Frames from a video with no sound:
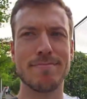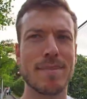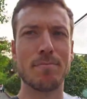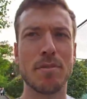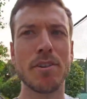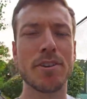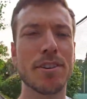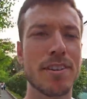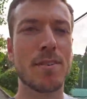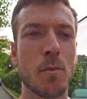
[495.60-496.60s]

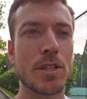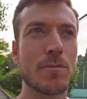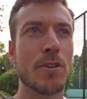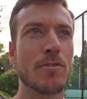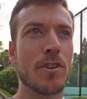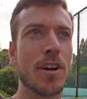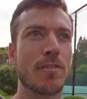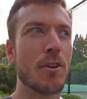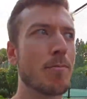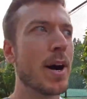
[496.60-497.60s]
brother works for a
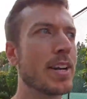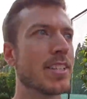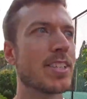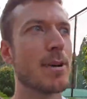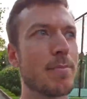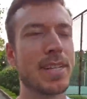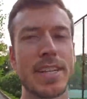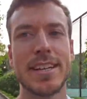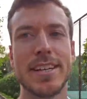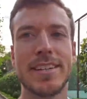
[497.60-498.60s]
robotics company
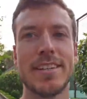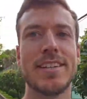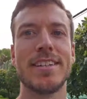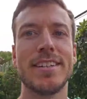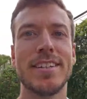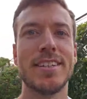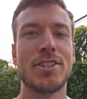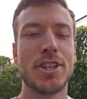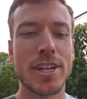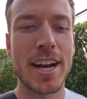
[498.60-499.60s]
in
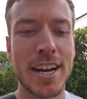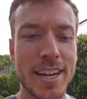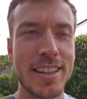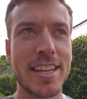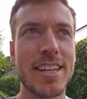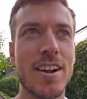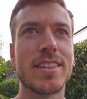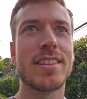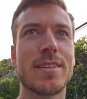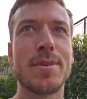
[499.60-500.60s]
Shanghai, and they need
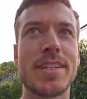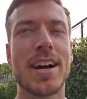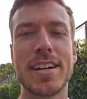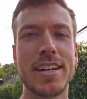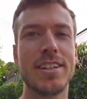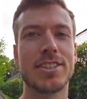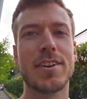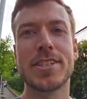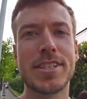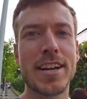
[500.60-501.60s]
to be taught English
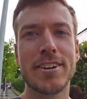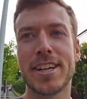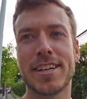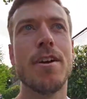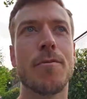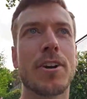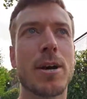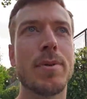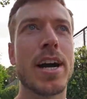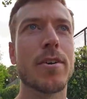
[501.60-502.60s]
every Saturday for a
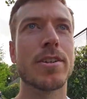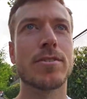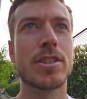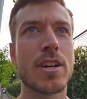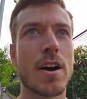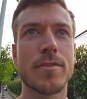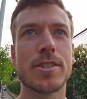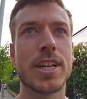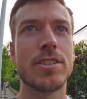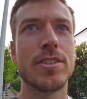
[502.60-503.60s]
couple hours, just
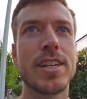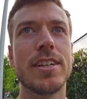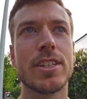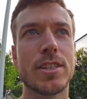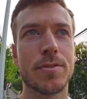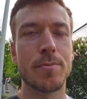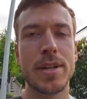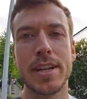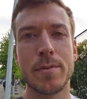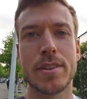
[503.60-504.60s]
conversational English for
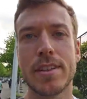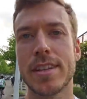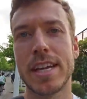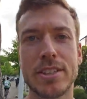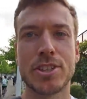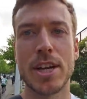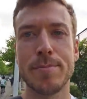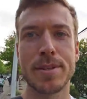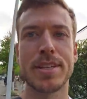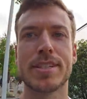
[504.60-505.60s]
meeting with English
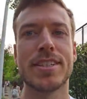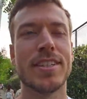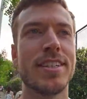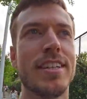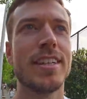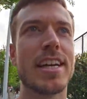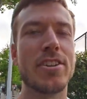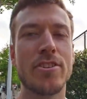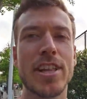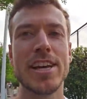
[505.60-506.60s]
companies. Can you
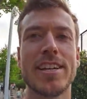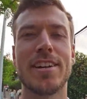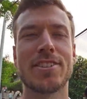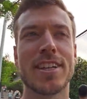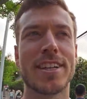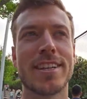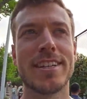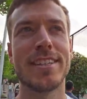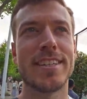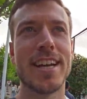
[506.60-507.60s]
do that? And I was like,
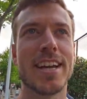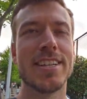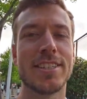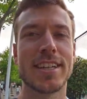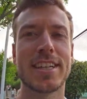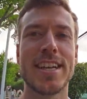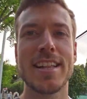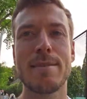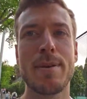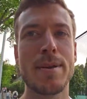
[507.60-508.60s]
yeah. She's like, yeah,
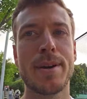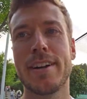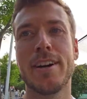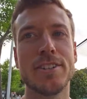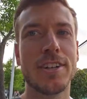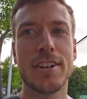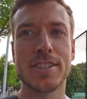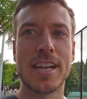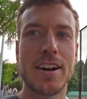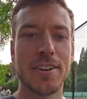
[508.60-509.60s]
they pay about $100
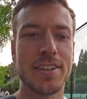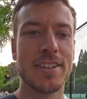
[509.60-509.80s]
an hour.